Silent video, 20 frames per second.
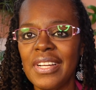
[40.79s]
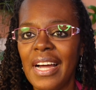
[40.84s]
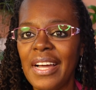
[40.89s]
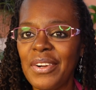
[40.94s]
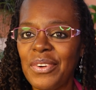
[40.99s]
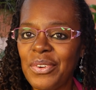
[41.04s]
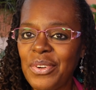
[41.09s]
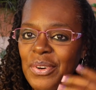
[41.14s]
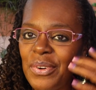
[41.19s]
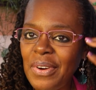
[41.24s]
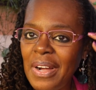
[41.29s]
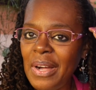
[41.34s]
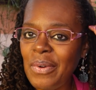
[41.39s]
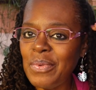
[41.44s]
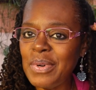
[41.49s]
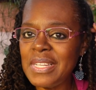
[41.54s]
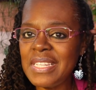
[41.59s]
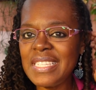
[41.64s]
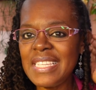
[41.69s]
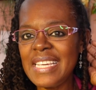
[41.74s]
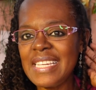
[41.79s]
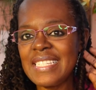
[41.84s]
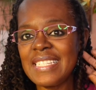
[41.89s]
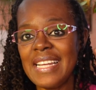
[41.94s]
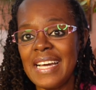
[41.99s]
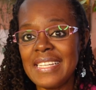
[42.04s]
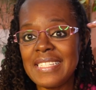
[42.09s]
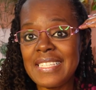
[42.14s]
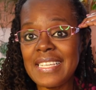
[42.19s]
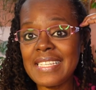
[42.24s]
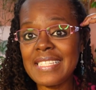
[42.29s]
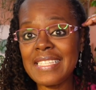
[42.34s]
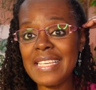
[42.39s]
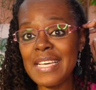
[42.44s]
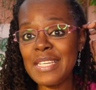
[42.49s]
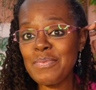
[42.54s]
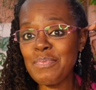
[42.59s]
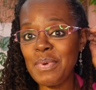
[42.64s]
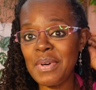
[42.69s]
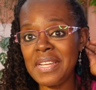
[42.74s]
I don't know. I wouldn't say it's not
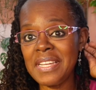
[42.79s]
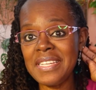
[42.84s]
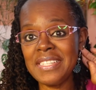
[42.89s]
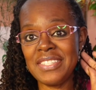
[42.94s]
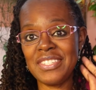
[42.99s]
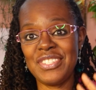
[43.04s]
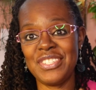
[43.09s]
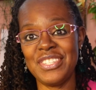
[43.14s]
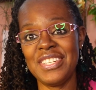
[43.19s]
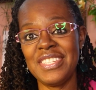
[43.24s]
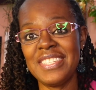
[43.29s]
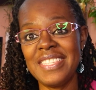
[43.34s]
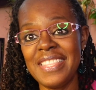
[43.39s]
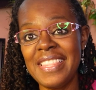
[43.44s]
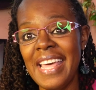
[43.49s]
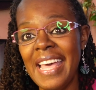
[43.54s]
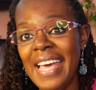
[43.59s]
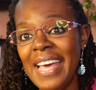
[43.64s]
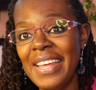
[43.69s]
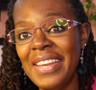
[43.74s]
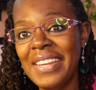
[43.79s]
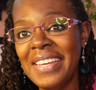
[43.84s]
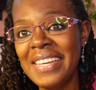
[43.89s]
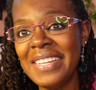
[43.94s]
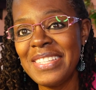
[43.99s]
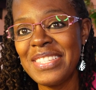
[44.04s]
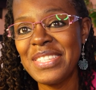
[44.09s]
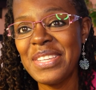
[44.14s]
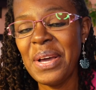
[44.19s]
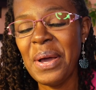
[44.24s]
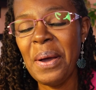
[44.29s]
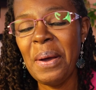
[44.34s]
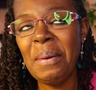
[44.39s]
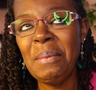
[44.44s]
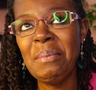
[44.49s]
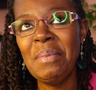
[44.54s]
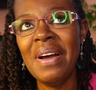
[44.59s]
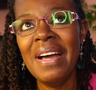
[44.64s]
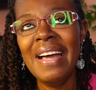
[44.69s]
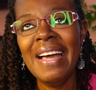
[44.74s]
success, but it's just that
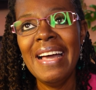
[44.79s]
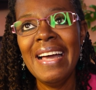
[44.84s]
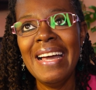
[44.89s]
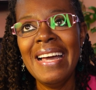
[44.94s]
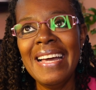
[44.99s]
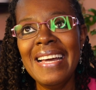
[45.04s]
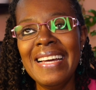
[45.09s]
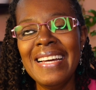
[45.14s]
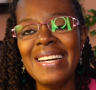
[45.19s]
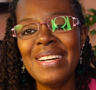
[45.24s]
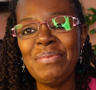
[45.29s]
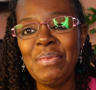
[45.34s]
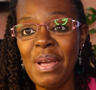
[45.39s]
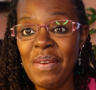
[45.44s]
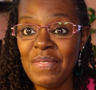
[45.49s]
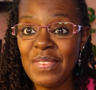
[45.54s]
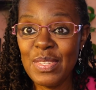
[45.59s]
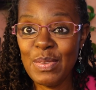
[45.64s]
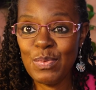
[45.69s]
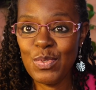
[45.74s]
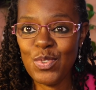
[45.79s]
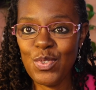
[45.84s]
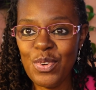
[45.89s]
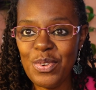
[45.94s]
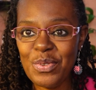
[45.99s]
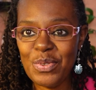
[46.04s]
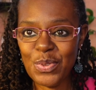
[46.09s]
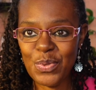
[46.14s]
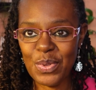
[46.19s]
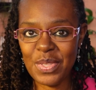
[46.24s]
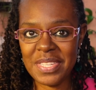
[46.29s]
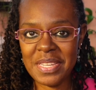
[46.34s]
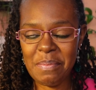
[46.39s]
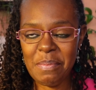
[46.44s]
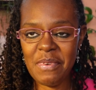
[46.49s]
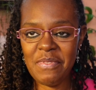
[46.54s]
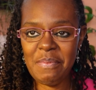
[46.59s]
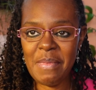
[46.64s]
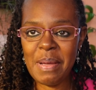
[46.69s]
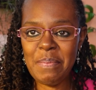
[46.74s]
I'm having some struggles with
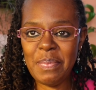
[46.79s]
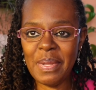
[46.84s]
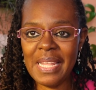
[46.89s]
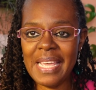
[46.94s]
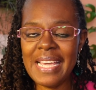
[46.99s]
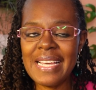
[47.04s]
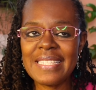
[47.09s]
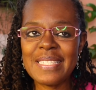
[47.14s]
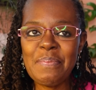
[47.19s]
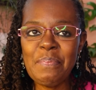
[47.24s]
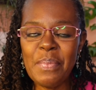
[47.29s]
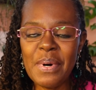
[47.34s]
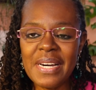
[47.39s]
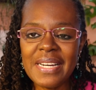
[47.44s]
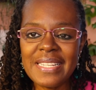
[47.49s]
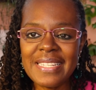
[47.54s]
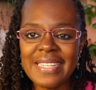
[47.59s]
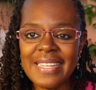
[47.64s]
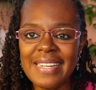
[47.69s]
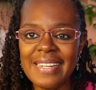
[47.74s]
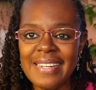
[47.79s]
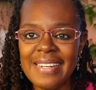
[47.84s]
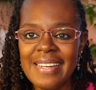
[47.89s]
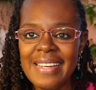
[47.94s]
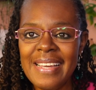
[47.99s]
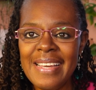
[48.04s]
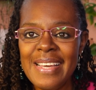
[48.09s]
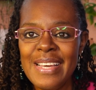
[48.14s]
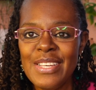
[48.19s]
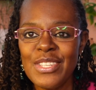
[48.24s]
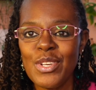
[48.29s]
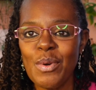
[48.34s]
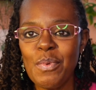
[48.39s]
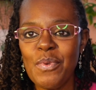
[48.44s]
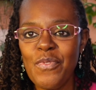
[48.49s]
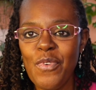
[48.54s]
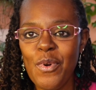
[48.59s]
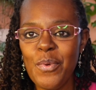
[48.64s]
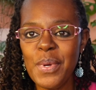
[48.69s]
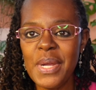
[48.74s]
some of my plants. But so
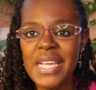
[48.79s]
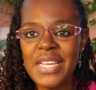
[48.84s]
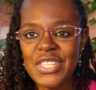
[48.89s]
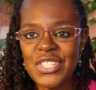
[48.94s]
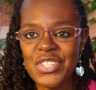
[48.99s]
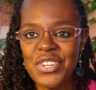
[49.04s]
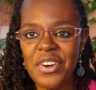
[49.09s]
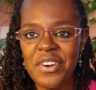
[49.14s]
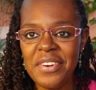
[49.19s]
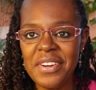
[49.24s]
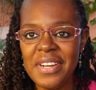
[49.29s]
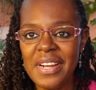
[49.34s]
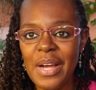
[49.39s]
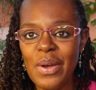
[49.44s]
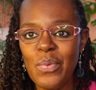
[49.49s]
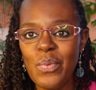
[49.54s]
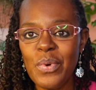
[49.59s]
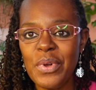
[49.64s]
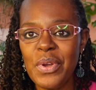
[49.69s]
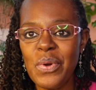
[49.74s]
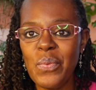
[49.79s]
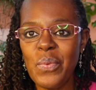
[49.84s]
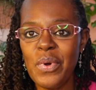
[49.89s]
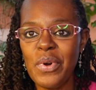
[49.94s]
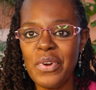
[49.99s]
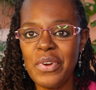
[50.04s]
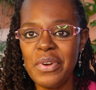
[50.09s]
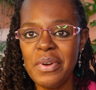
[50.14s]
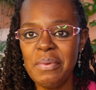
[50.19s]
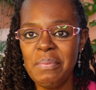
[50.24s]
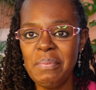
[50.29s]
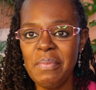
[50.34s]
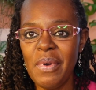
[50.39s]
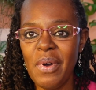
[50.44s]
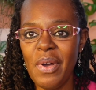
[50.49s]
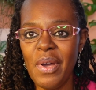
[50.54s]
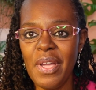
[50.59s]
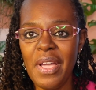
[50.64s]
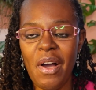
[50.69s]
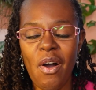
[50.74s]
before we get started, I want to welcome
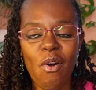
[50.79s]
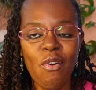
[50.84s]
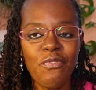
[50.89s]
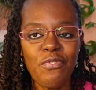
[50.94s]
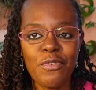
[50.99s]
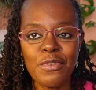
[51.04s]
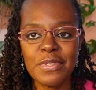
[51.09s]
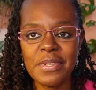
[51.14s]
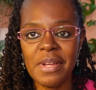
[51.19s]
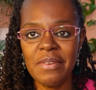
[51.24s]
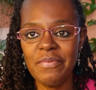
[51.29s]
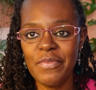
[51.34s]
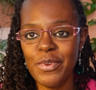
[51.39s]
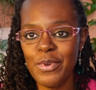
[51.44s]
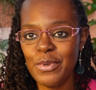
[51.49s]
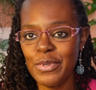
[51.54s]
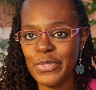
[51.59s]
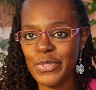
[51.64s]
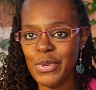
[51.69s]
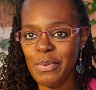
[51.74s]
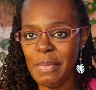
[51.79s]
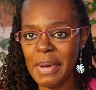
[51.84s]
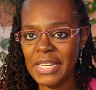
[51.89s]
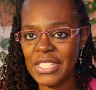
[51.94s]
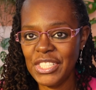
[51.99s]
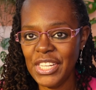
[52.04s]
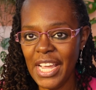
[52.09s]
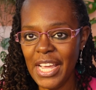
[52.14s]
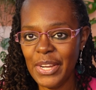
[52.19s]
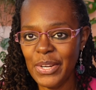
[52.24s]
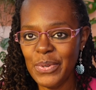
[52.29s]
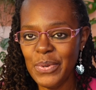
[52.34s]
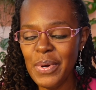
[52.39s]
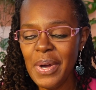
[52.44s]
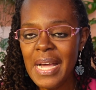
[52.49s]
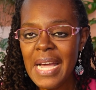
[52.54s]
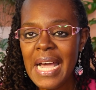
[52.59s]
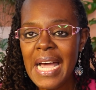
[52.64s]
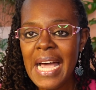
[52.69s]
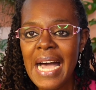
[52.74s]
all first-time viewers to my channel.
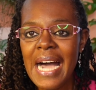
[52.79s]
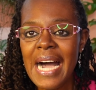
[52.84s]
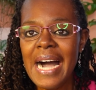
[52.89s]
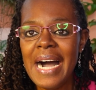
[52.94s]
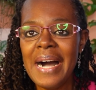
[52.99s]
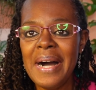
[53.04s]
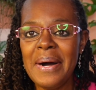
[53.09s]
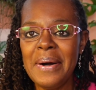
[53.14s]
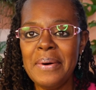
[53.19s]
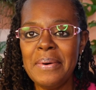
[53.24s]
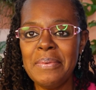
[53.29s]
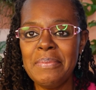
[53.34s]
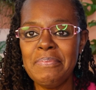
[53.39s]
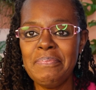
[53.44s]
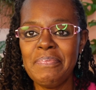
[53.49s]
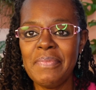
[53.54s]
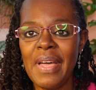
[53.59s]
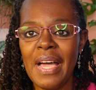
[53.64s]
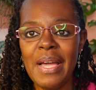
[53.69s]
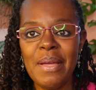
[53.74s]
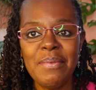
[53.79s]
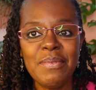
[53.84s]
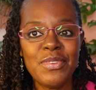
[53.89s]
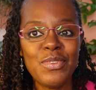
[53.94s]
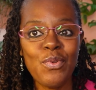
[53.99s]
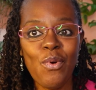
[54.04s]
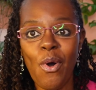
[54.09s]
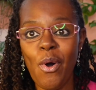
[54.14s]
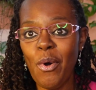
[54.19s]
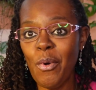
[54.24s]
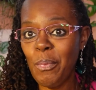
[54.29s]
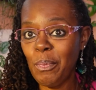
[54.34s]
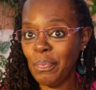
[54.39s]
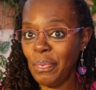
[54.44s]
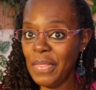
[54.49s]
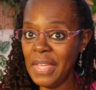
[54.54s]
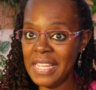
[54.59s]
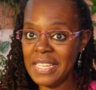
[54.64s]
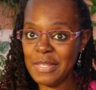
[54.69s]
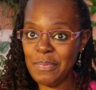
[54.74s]
I do all
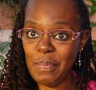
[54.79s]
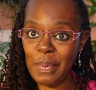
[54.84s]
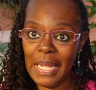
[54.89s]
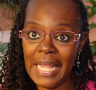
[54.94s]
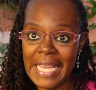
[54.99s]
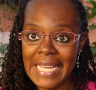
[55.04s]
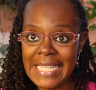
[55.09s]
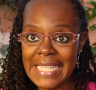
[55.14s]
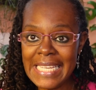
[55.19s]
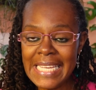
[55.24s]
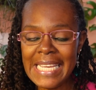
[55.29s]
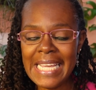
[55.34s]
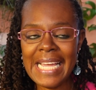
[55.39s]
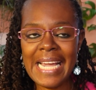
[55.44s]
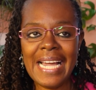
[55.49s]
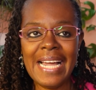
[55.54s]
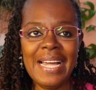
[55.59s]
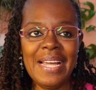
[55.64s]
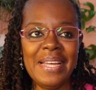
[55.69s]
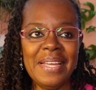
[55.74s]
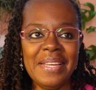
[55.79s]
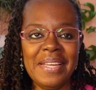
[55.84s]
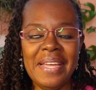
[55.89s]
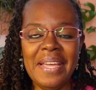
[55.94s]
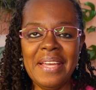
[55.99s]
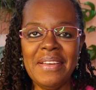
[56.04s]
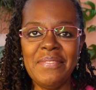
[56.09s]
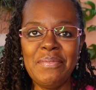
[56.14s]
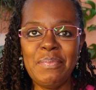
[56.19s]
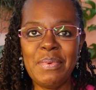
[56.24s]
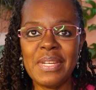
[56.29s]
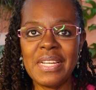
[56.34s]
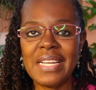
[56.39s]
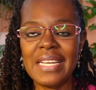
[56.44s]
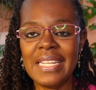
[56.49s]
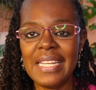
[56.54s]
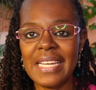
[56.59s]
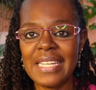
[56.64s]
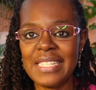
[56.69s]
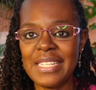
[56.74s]
things planty. I have been
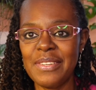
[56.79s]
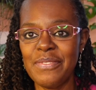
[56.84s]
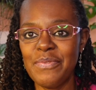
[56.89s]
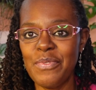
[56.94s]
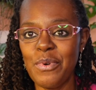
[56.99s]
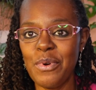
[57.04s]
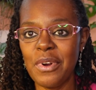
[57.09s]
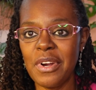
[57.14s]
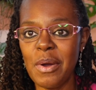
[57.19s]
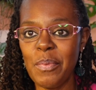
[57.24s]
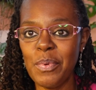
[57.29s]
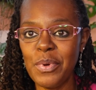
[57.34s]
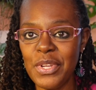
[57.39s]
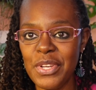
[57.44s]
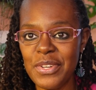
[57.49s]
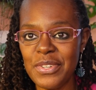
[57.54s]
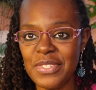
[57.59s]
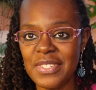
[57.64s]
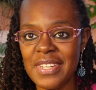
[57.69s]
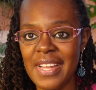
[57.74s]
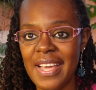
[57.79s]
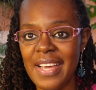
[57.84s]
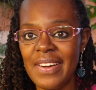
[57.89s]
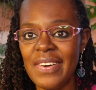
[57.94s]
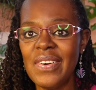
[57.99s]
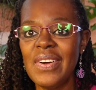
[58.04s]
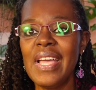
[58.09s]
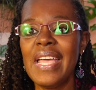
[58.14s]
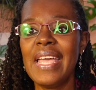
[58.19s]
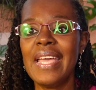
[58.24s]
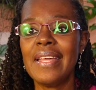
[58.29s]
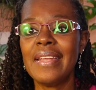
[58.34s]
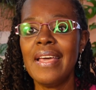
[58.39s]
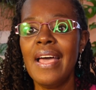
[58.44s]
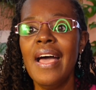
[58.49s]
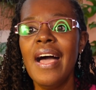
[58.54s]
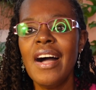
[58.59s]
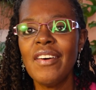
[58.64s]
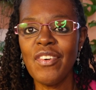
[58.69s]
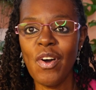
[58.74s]
collecting for a couple years now, and
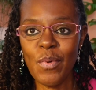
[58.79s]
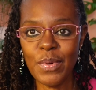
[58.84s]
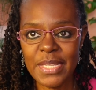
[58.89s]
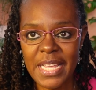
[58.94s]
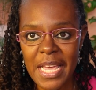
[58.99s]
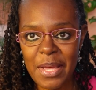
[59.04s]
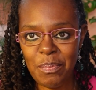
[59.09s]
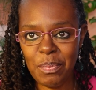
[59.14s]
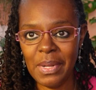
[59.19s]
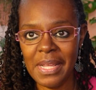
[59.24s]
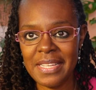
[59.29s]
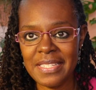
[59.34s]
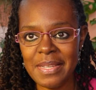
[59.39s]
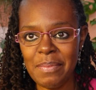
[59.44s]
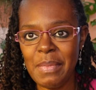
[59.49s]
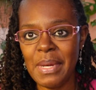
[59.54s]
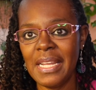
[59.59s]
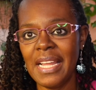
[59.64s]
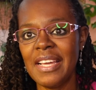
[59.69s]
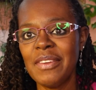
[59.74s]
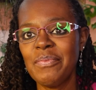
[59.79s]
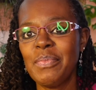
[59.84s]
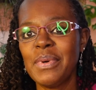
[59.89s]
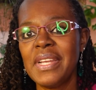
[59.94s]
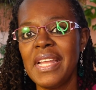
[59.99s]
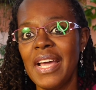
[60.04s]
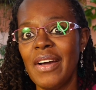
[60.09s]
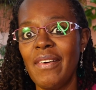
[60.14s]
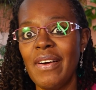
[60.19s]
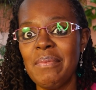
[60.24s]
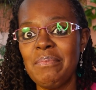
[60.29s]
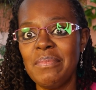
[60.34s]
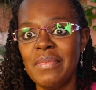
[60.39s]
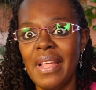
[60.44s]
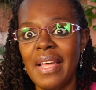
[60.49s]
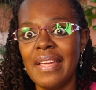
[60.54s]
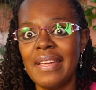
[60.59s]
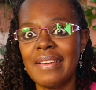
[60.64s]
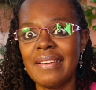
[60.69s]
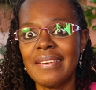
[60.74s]
I've always had plants in my life, but now I'm
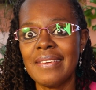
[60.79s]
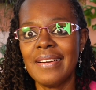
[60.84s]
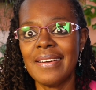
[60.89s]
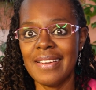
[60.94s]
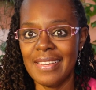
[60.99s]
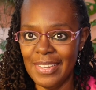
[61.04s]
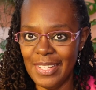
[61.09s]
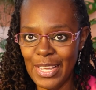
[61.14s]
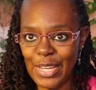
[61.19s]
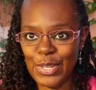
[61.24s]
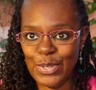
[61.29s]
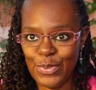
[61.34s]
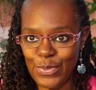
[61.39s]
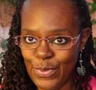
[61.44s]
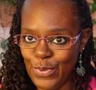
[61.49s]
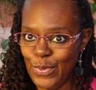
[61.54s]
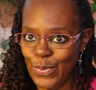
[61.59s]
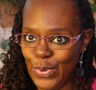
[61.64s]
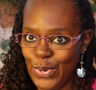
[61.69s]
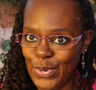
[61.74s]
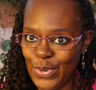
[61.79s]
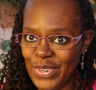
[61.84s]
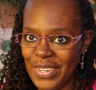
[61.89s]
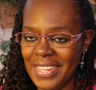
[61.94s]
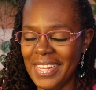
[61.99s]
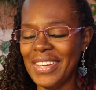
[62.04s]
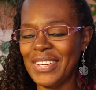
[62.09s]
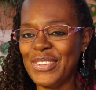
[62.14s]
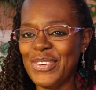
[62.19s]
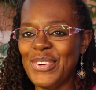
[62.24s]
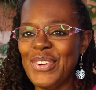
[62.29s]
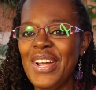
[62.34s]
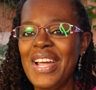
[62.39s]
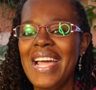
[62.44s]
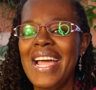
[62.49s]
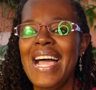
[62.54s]
like a collector, for real collector.